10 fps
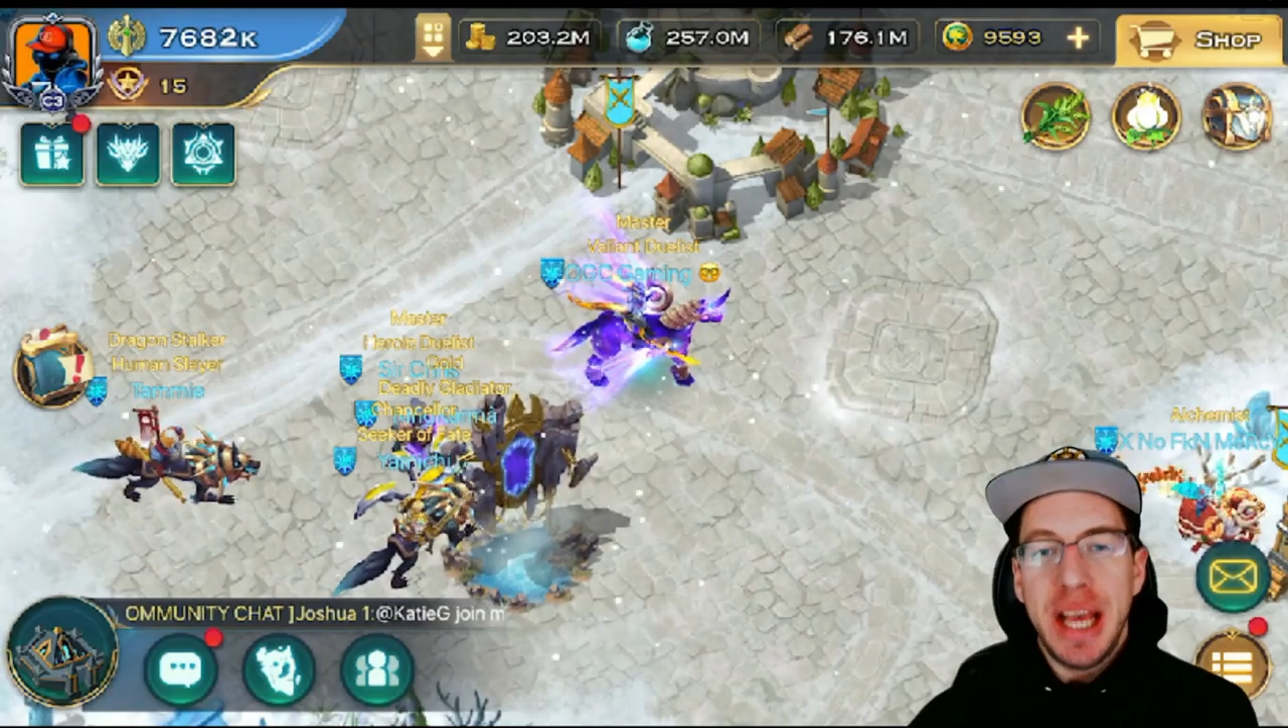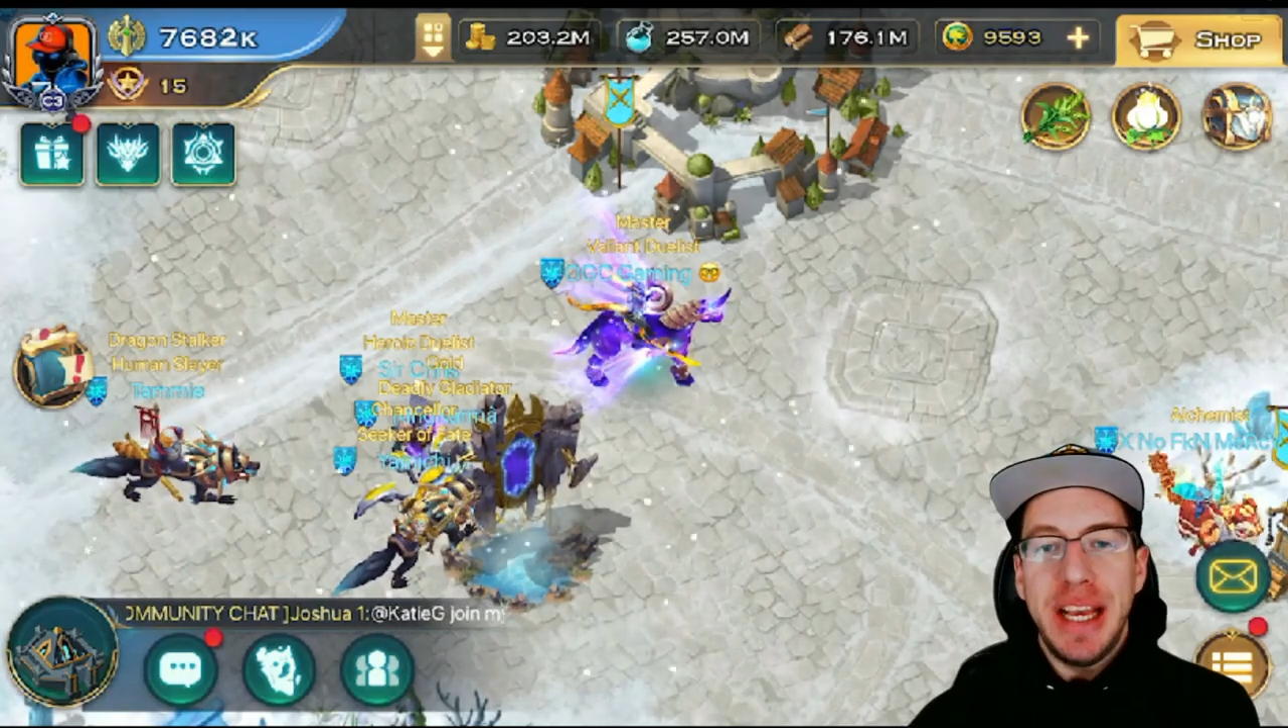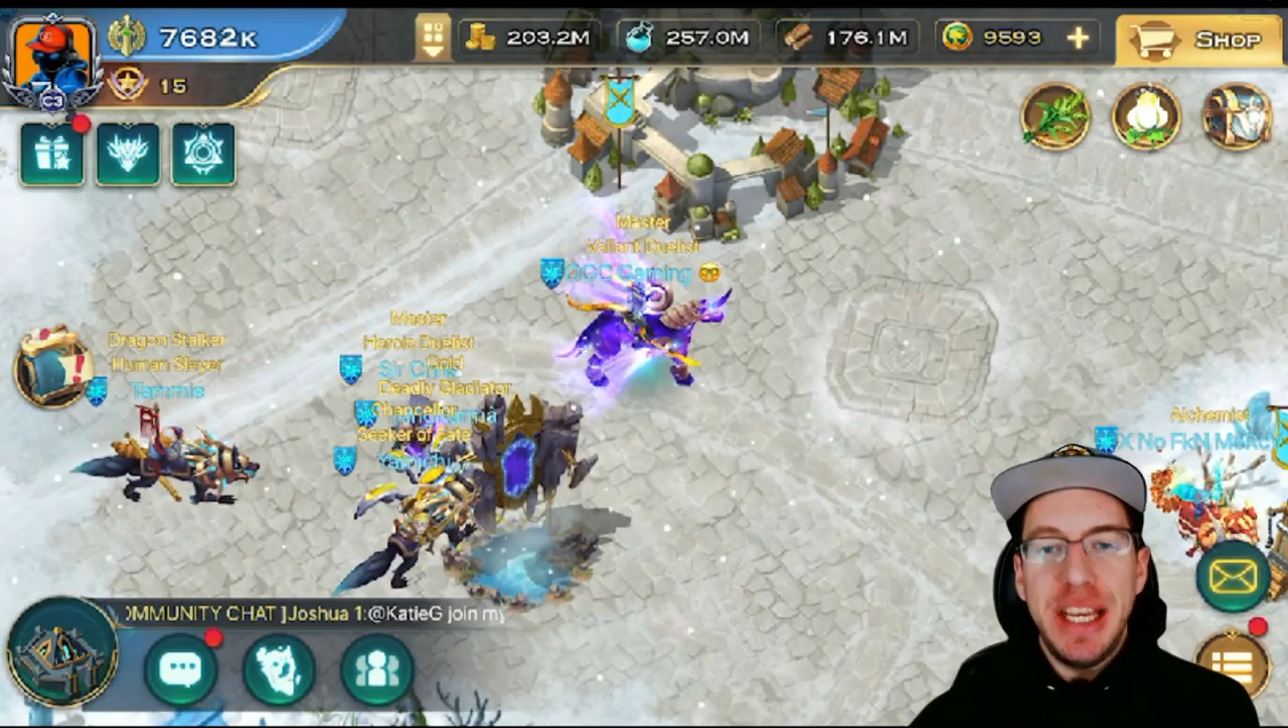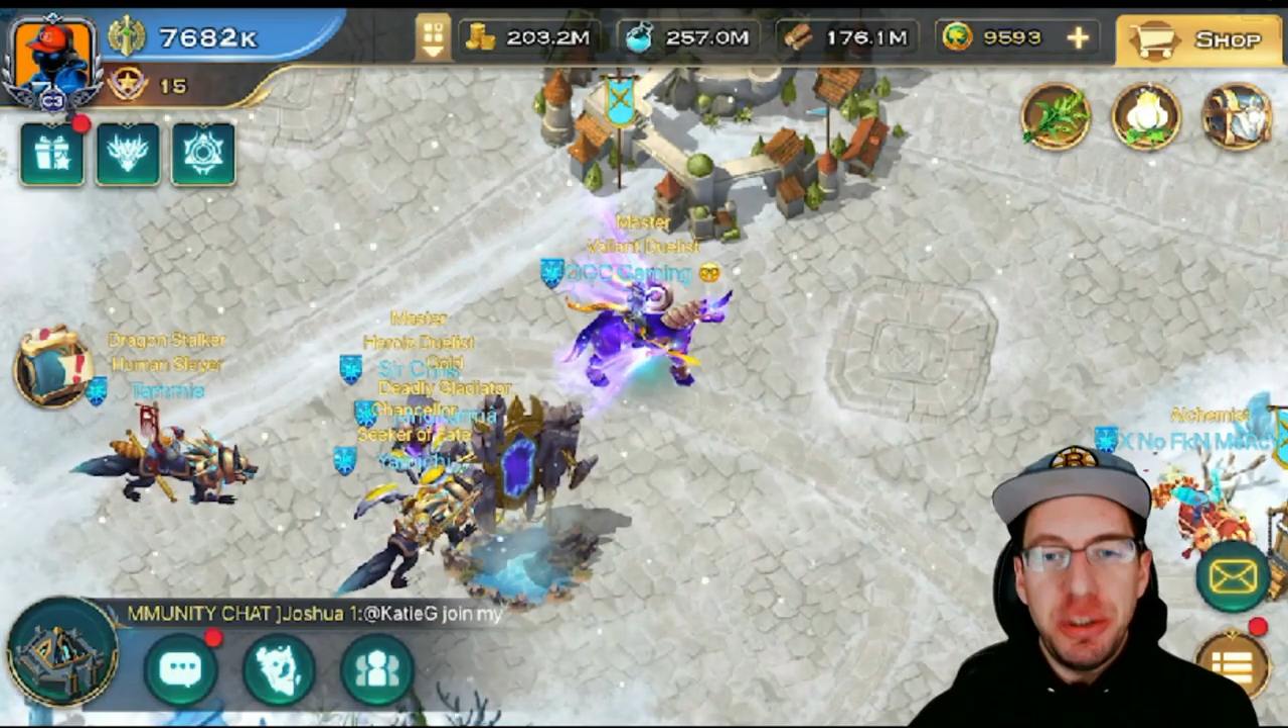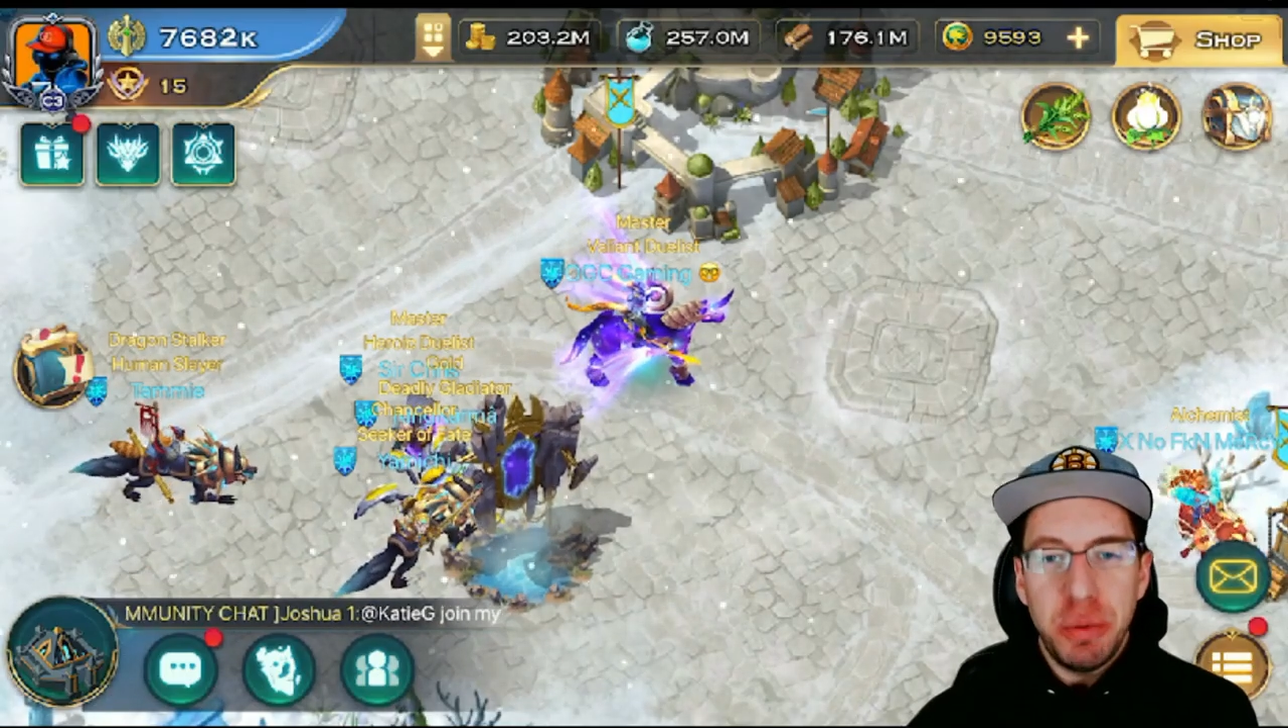
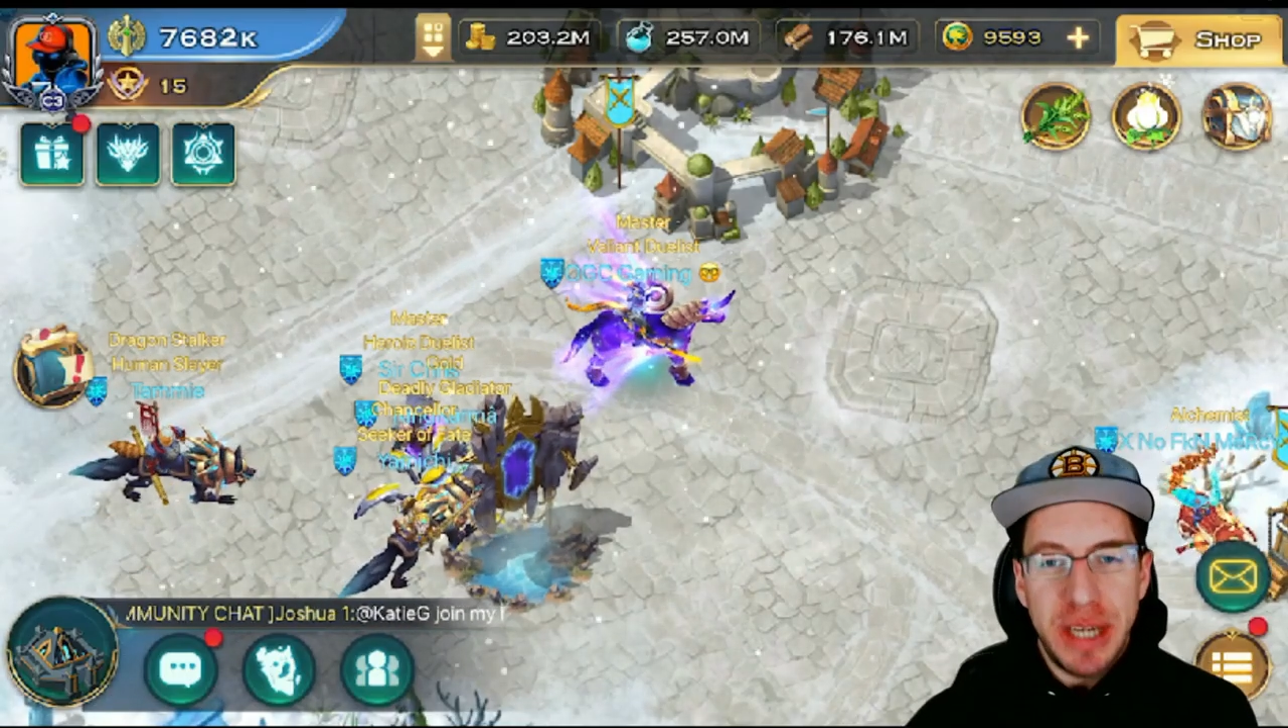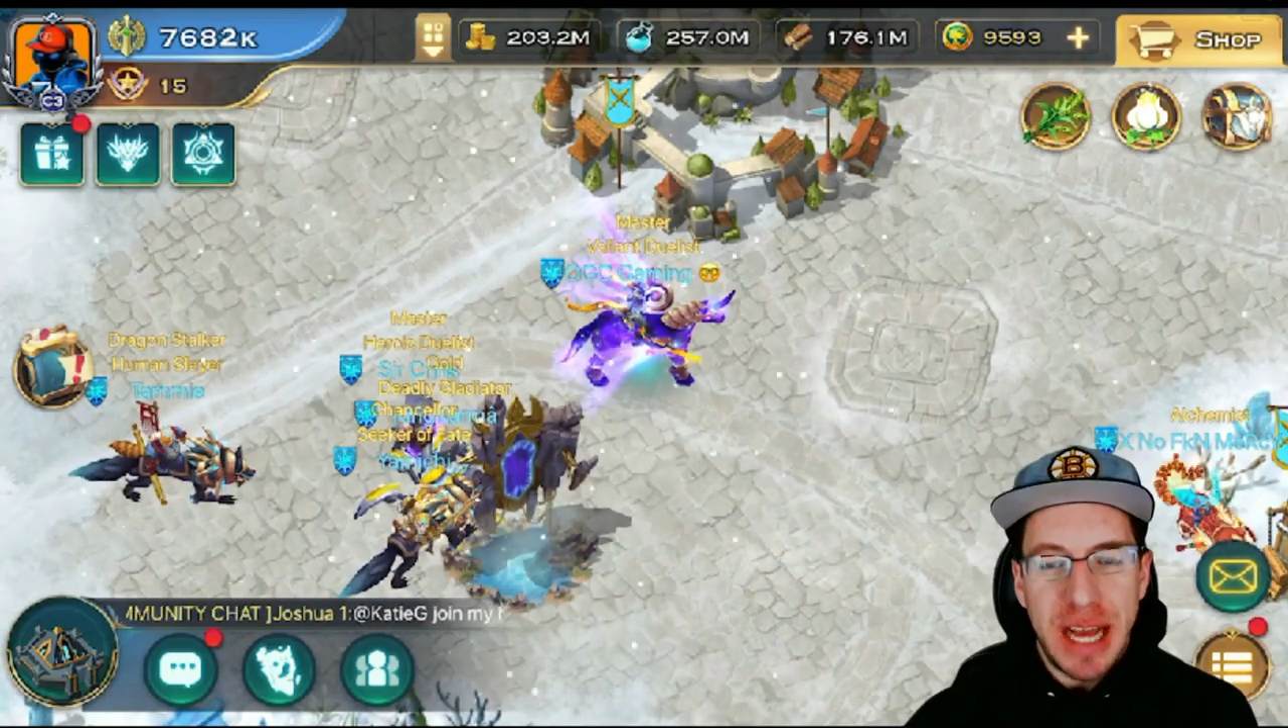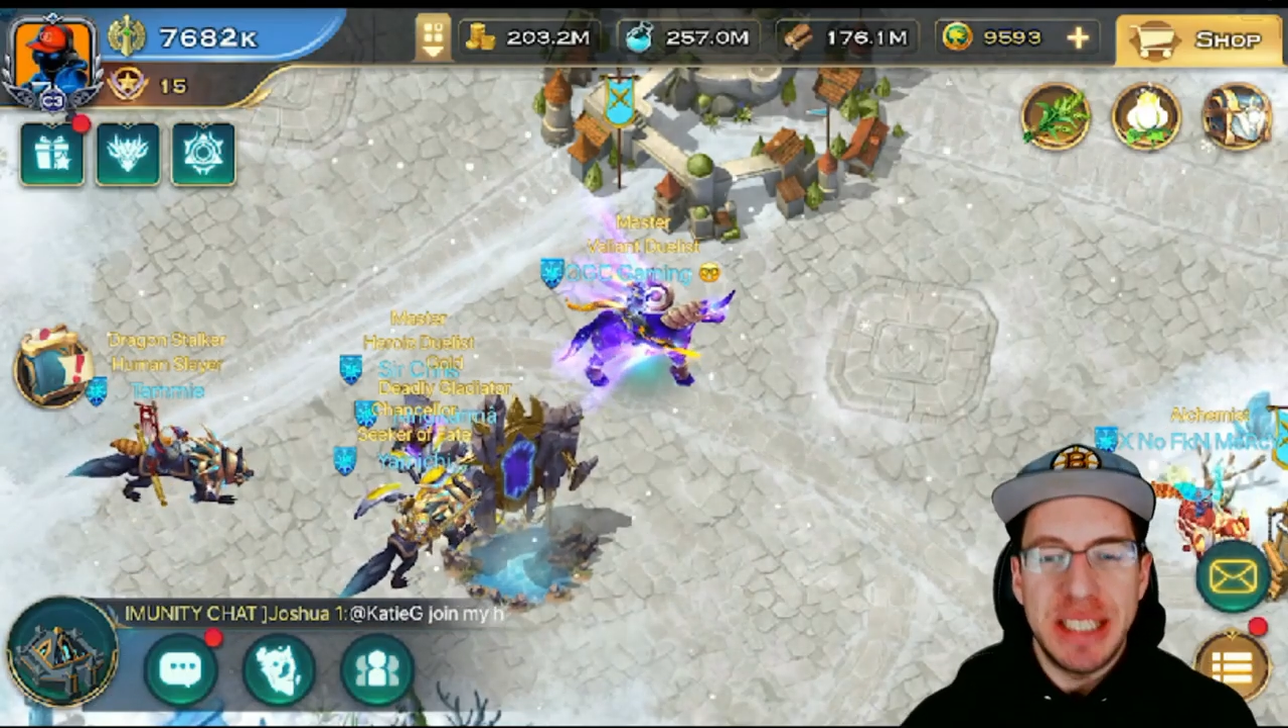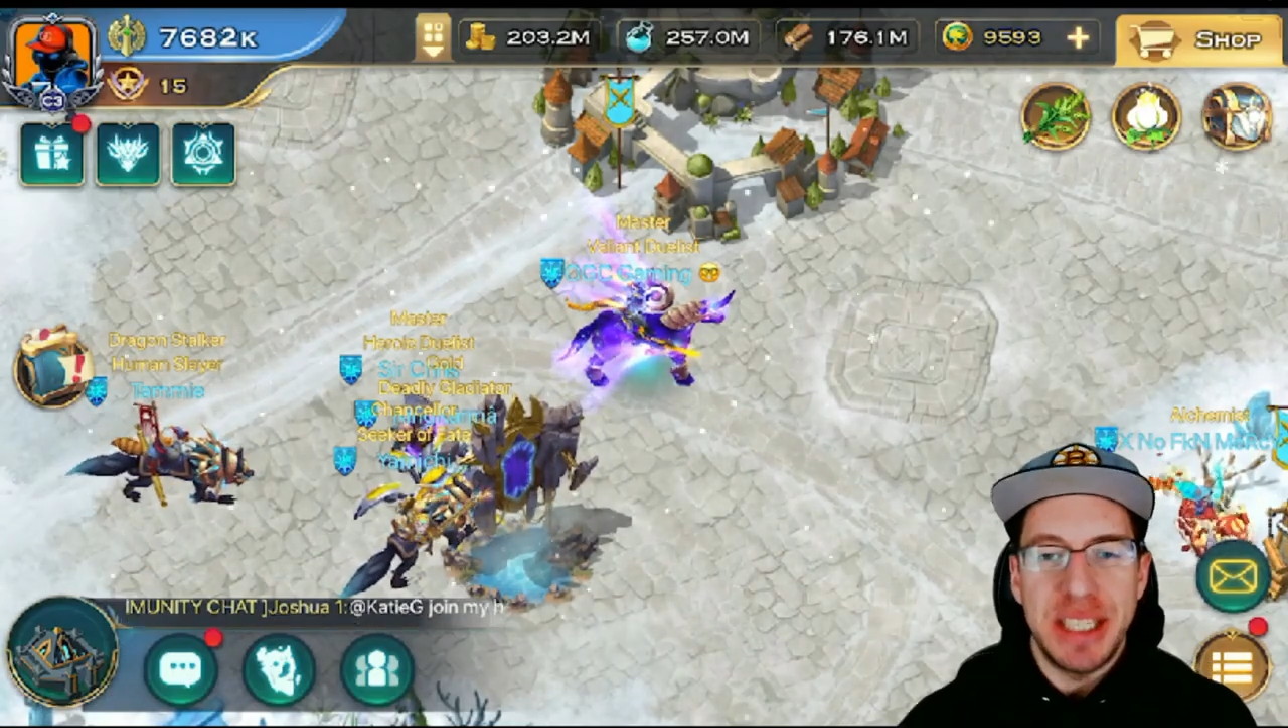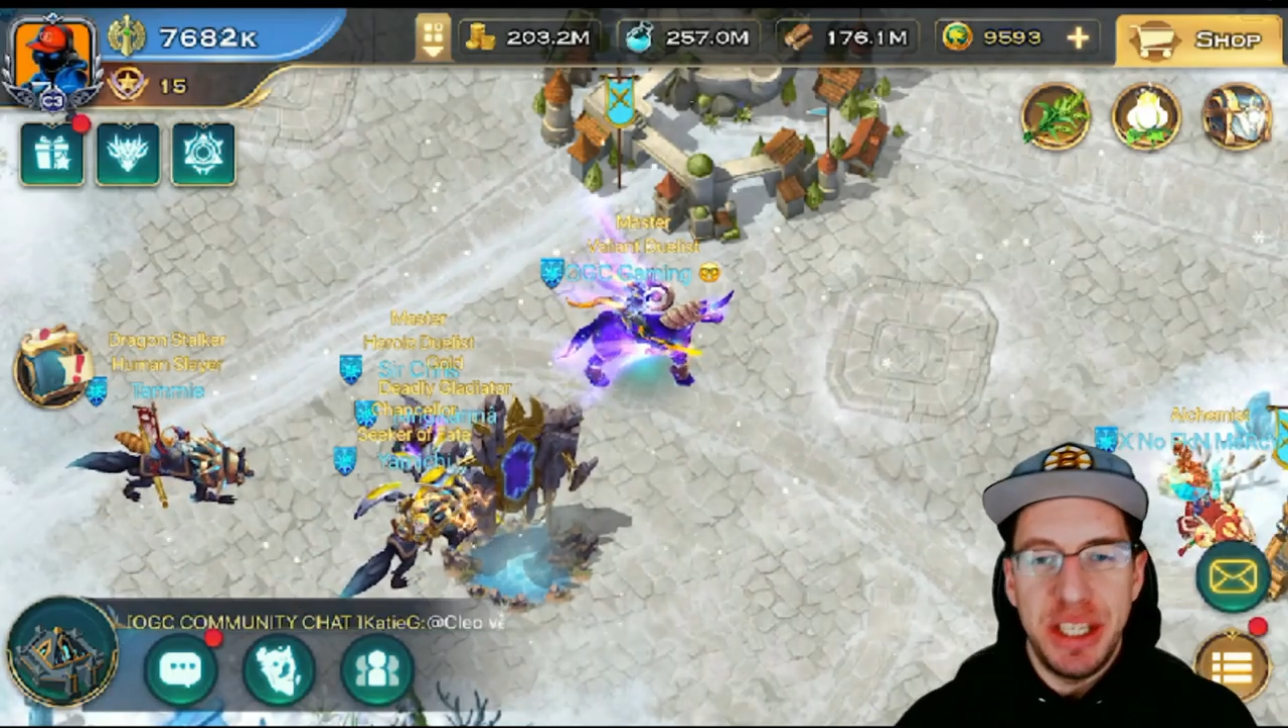Each one has a